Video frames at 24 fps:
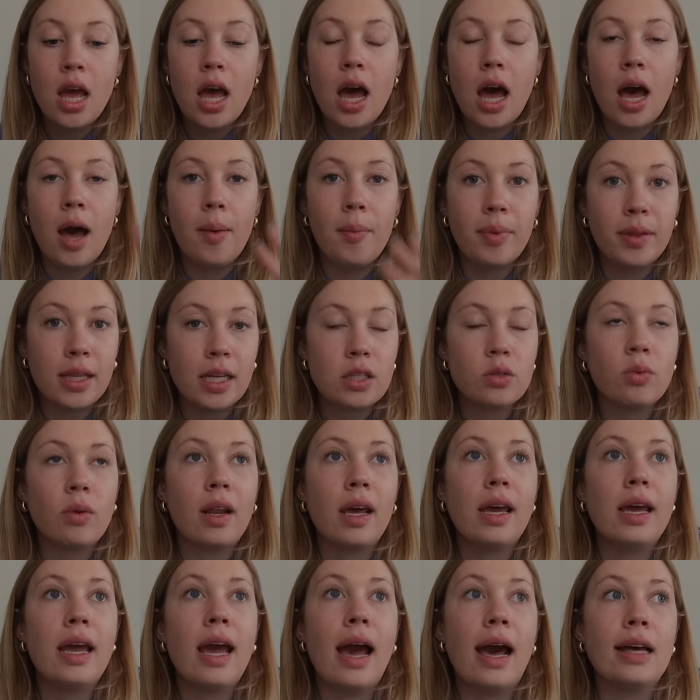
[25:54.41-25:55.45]
Um, but that's what
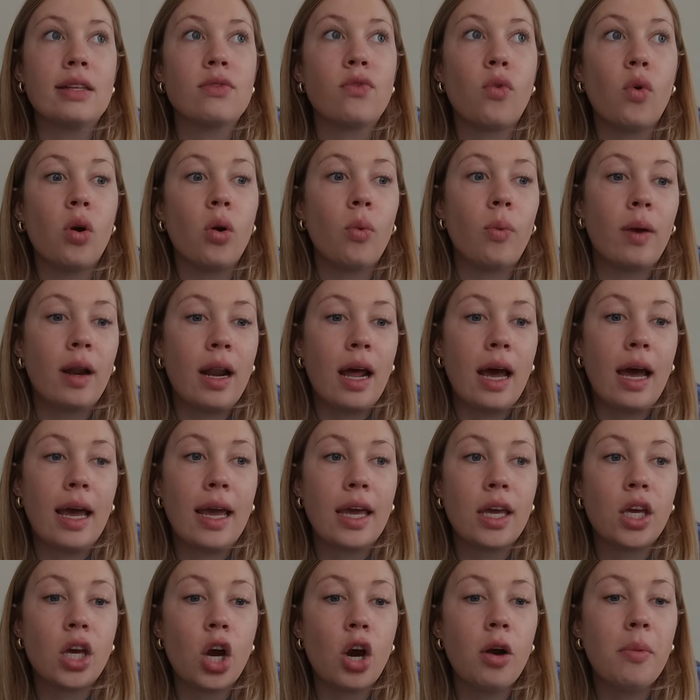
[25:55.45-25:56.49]
I ask for when I
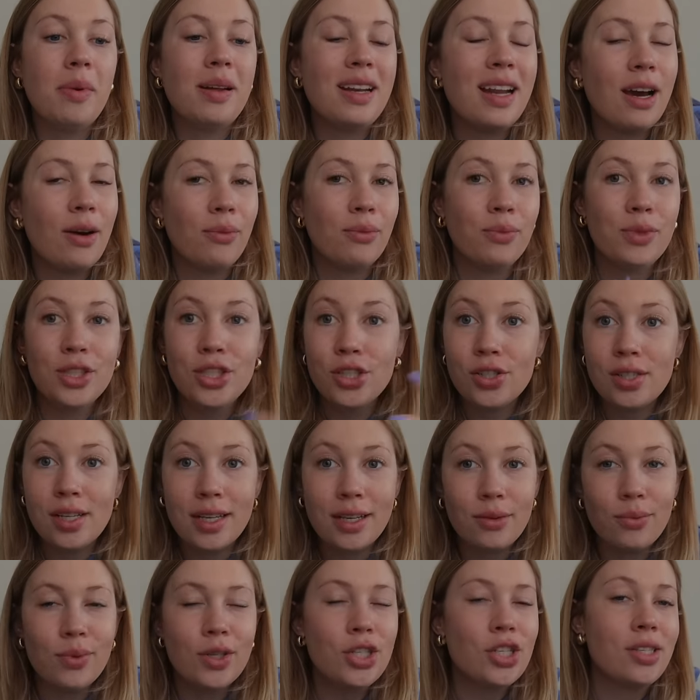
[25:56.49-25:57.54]
go. But now we just
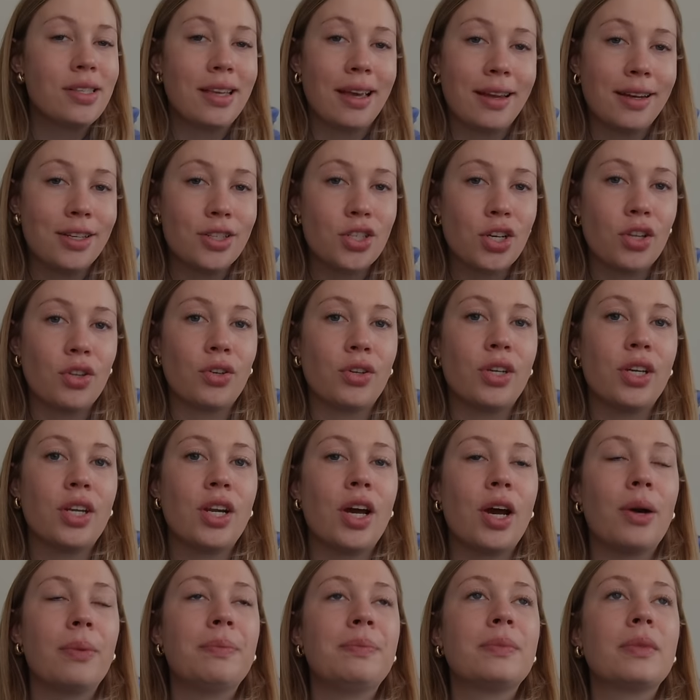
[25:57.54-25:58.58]
like, we just get each other, you
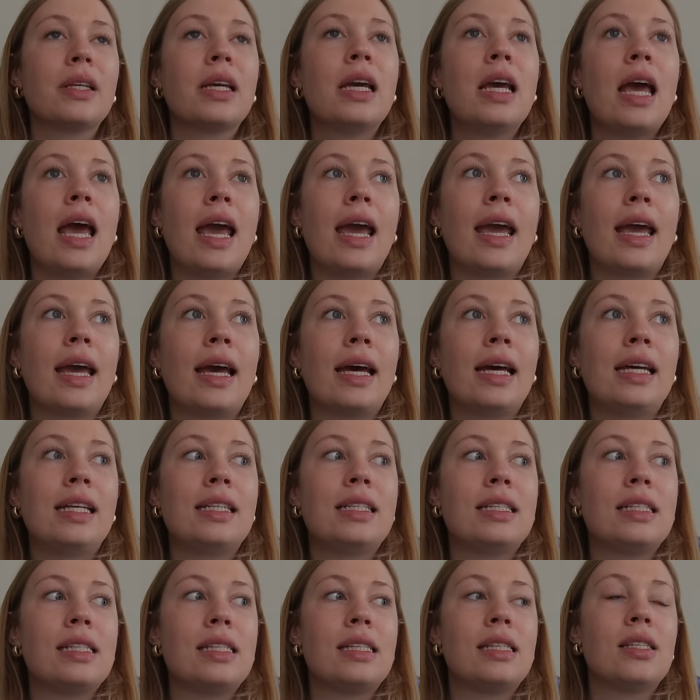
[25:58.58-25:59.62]
know?
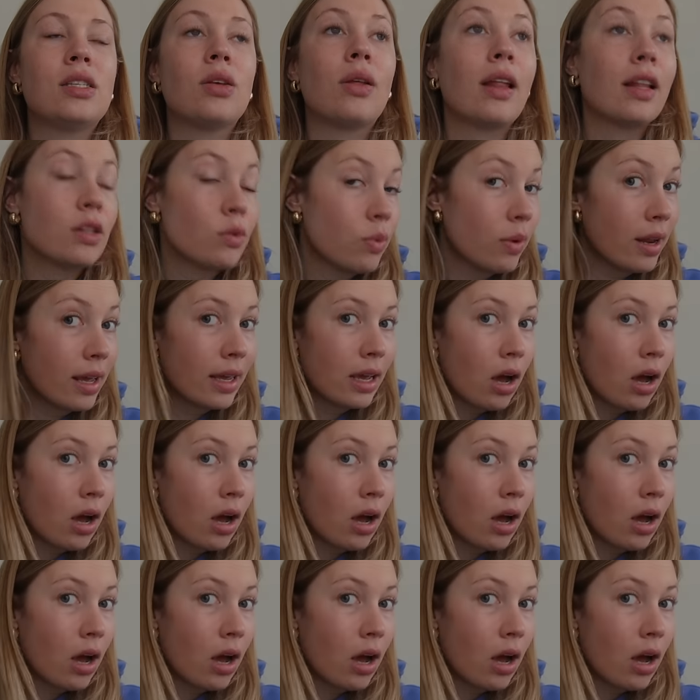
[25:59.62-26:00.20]
And so that's what I